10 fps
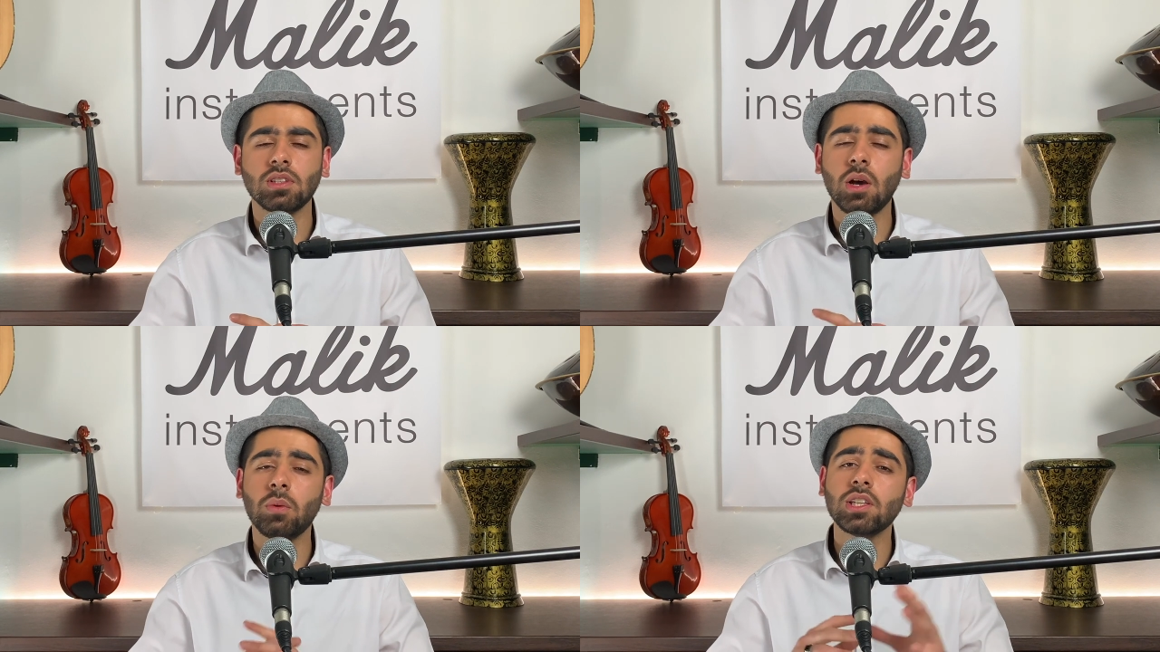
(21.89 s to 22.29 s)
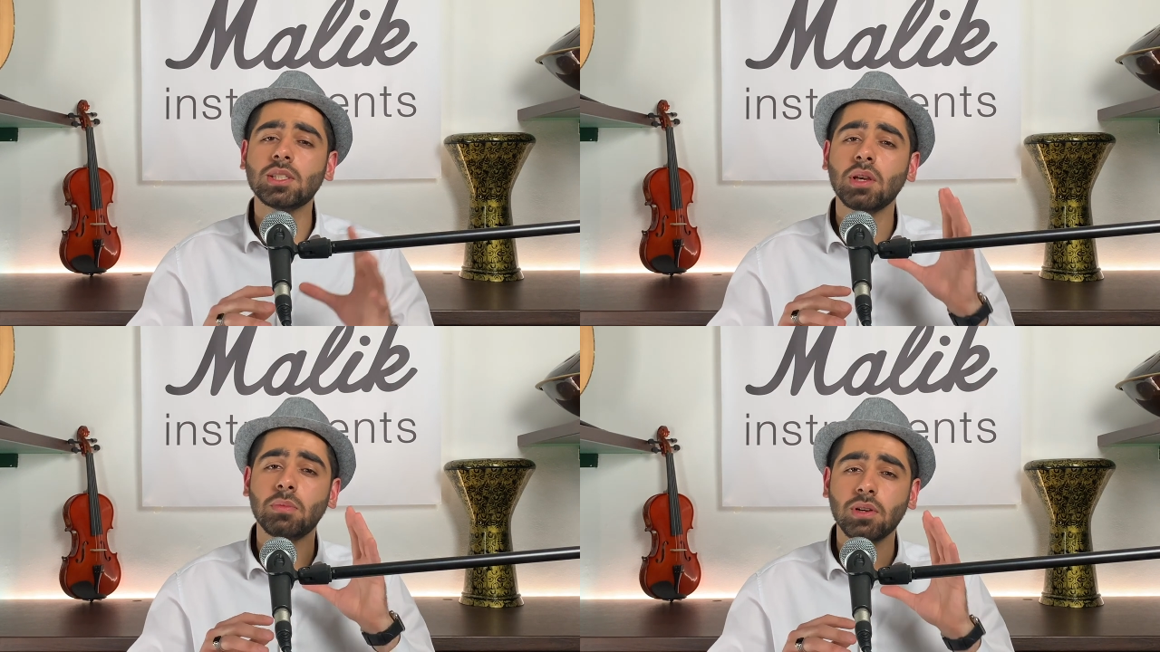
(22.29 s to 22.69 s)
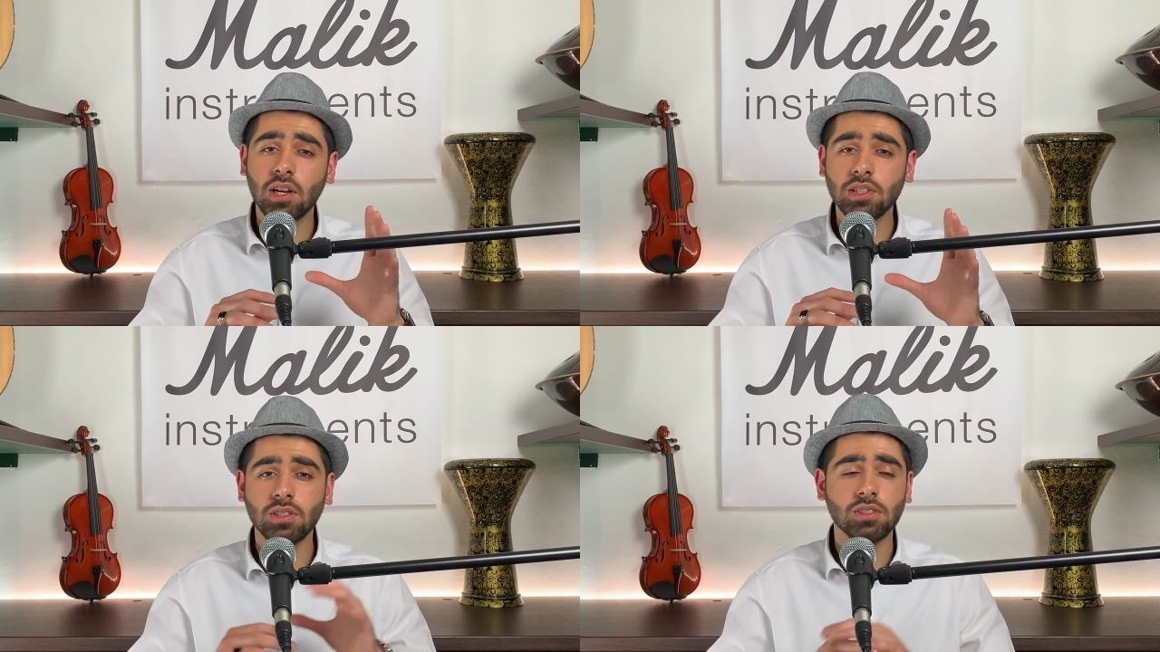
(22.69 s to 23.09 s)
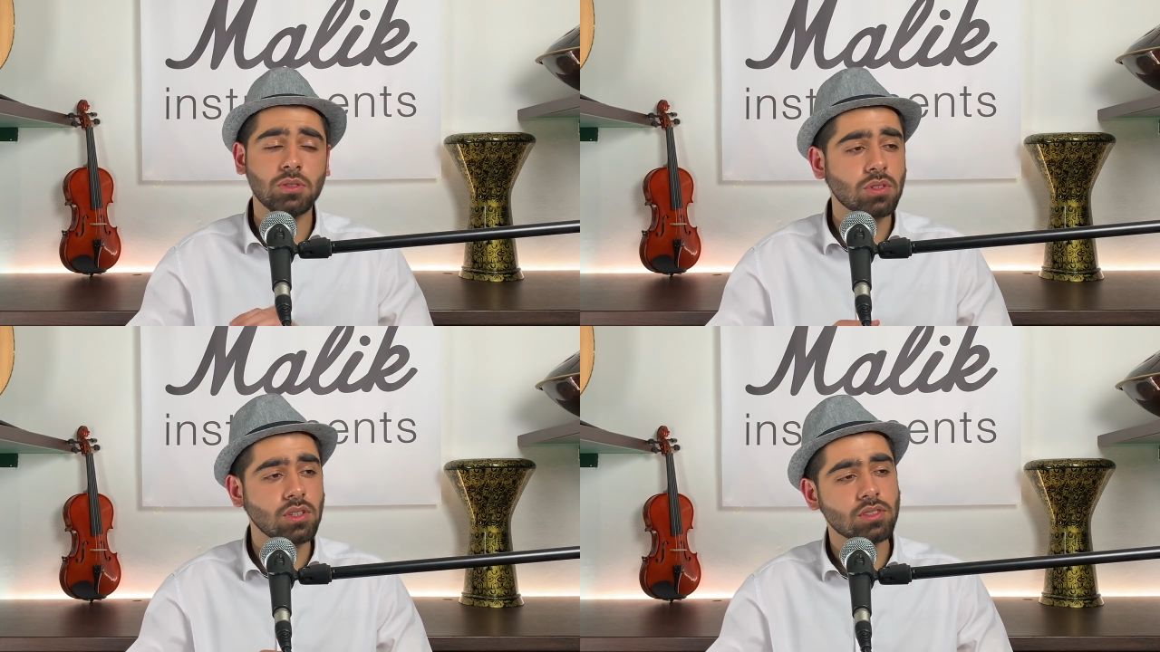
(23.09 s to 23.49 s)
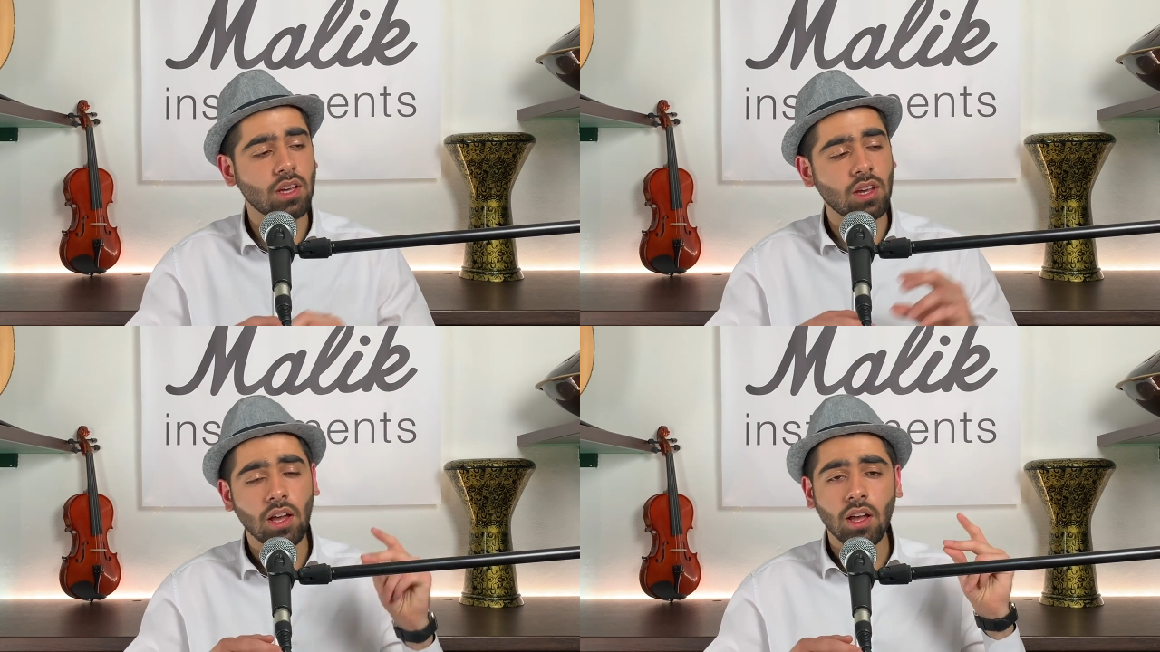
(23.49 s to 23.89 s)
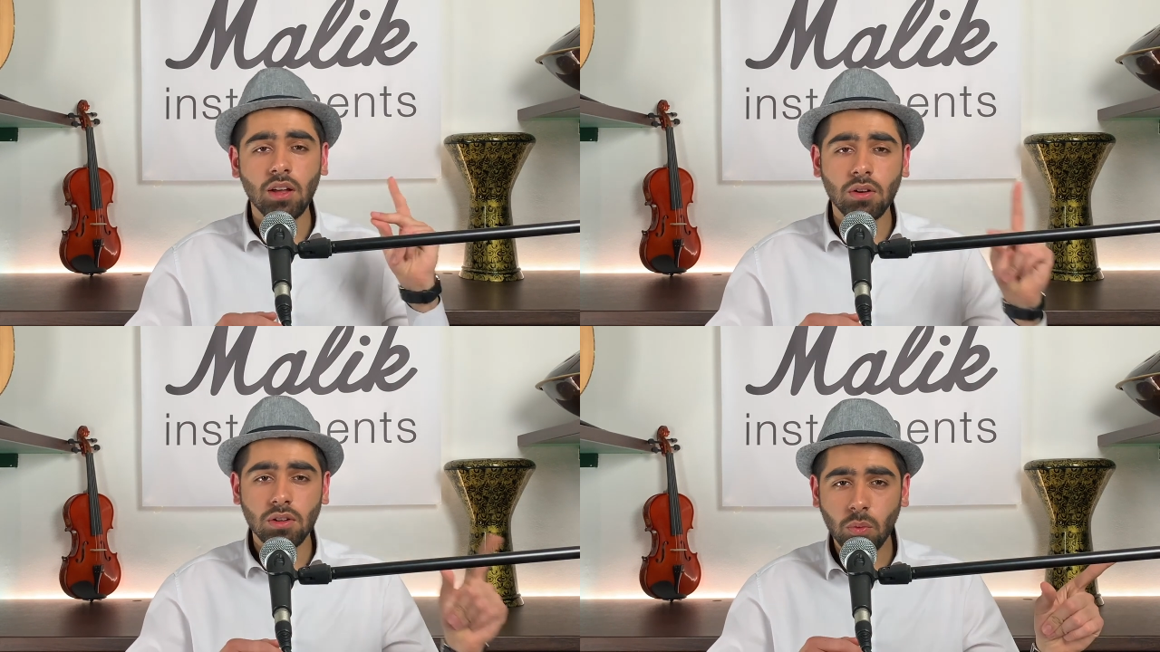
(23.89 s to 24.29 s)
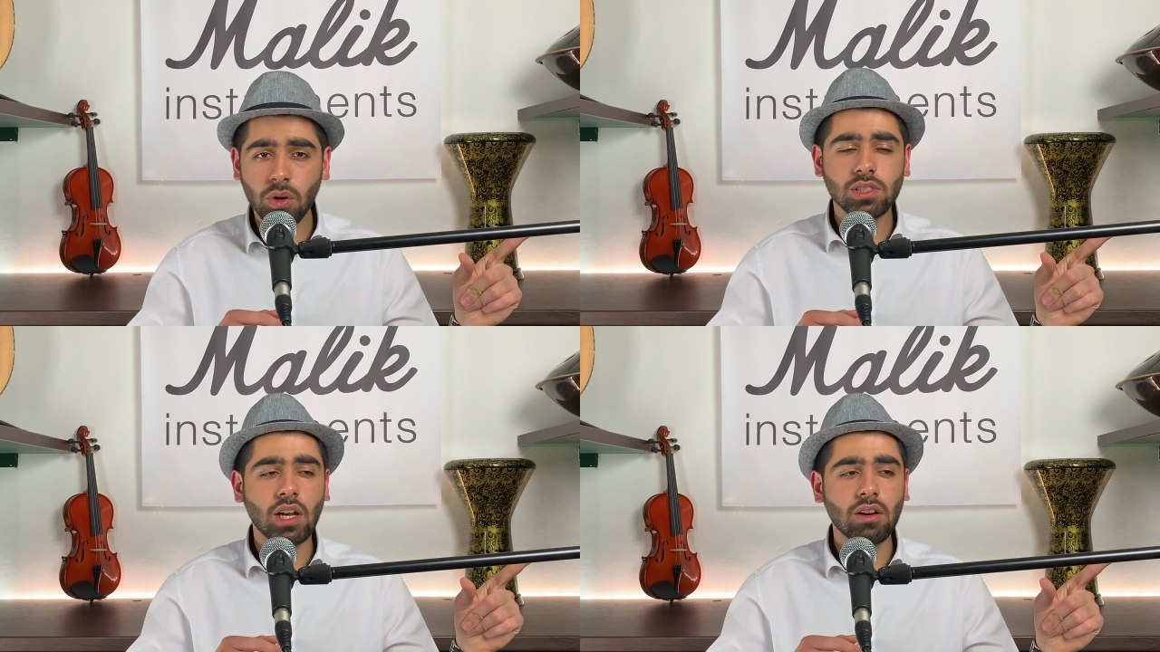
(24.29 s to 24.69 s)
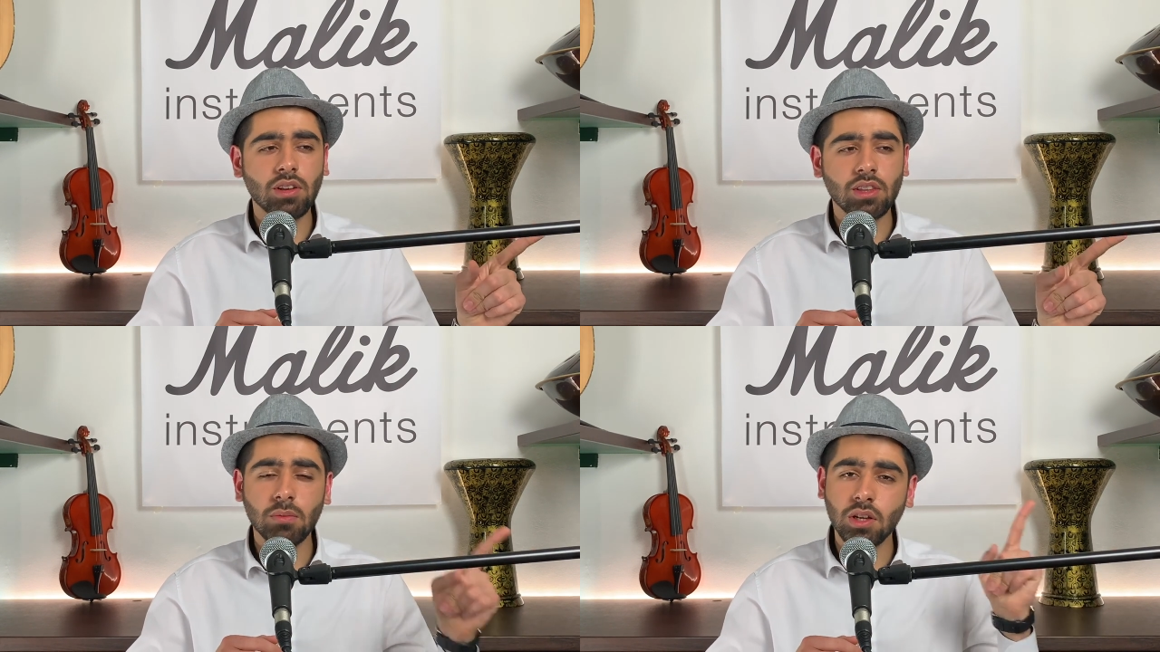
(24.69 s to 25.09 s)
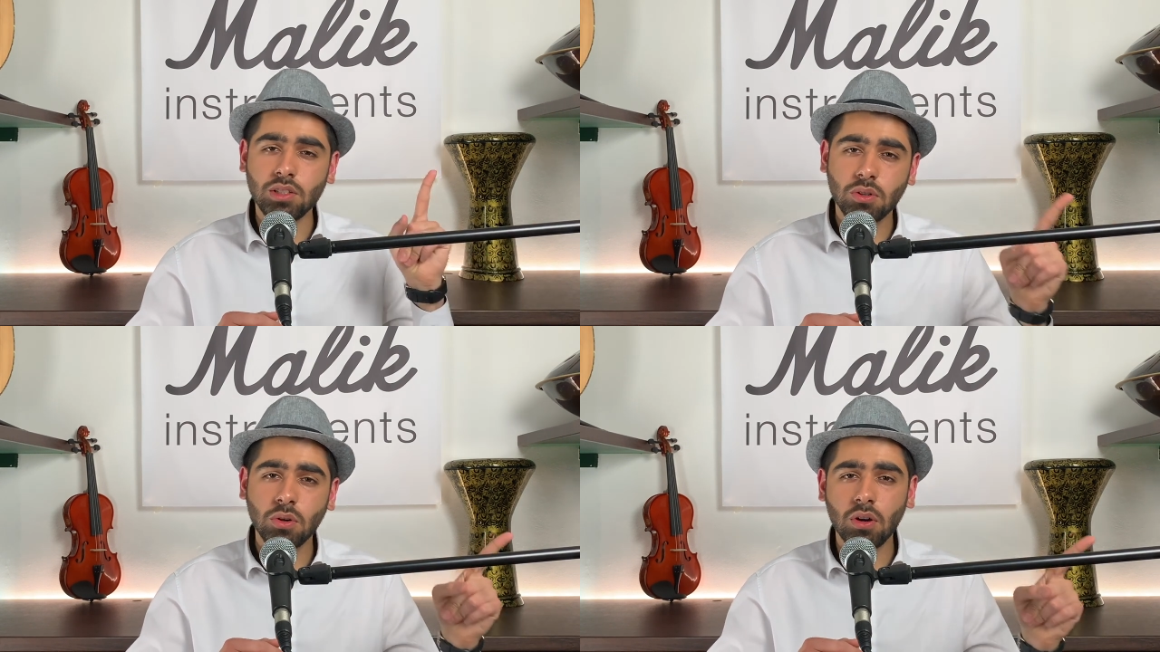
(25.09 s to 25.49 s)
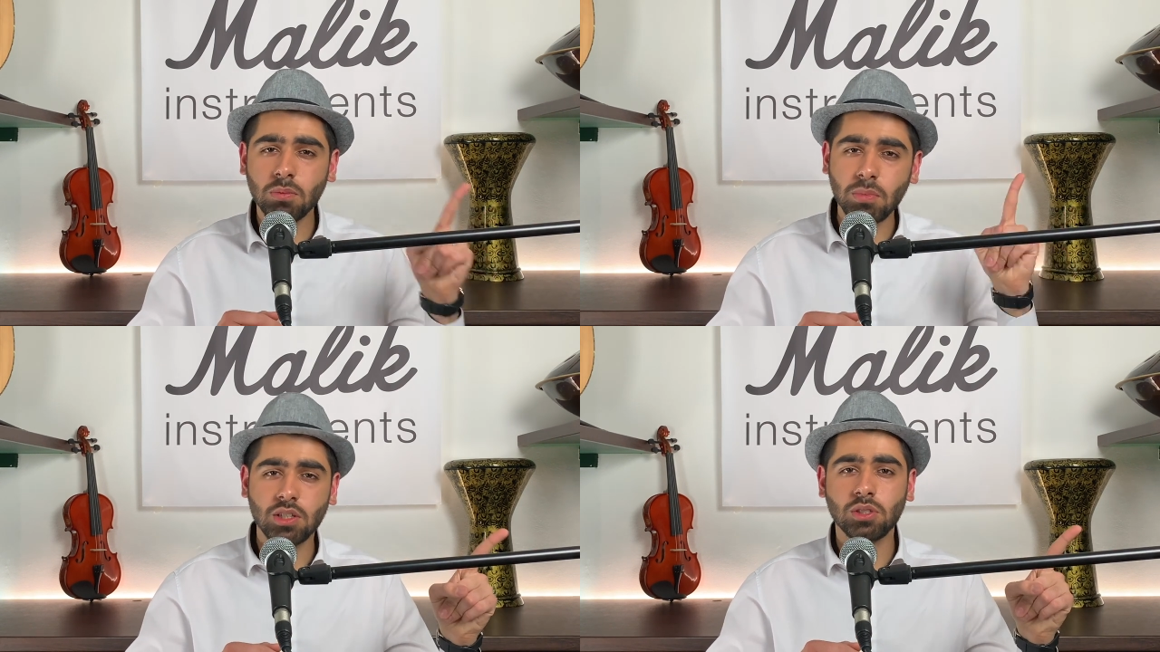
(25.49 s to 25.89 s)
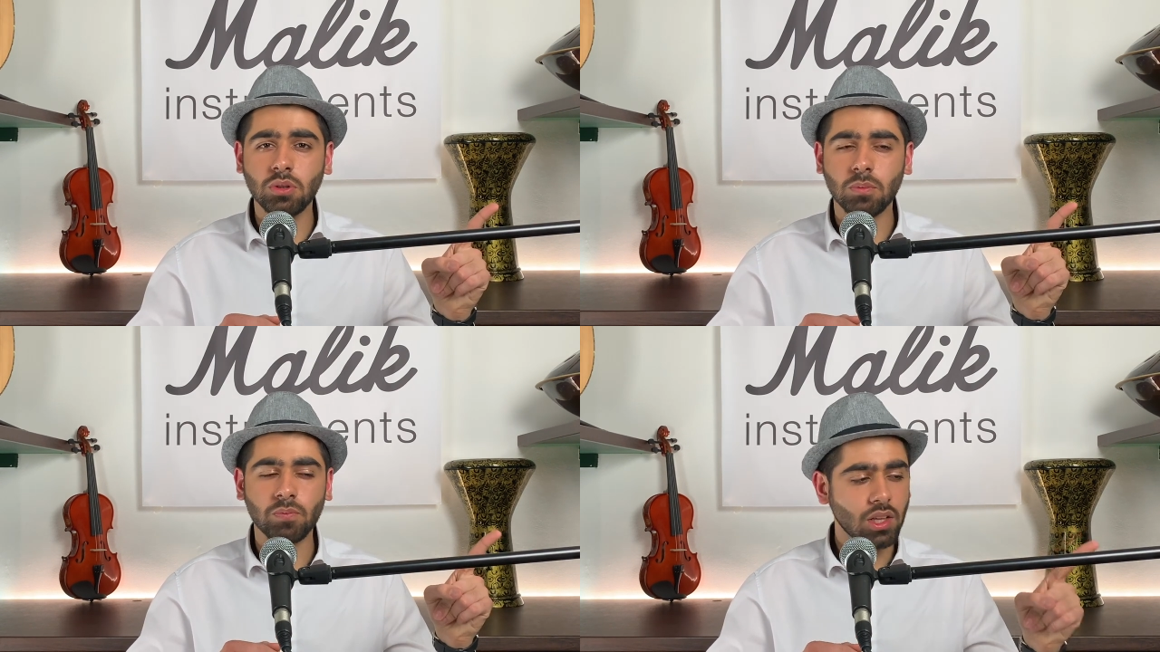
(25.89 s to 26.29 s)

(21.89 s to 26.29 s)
I want you to be a percussionist who can say, what's that rhythm? It's called maksum.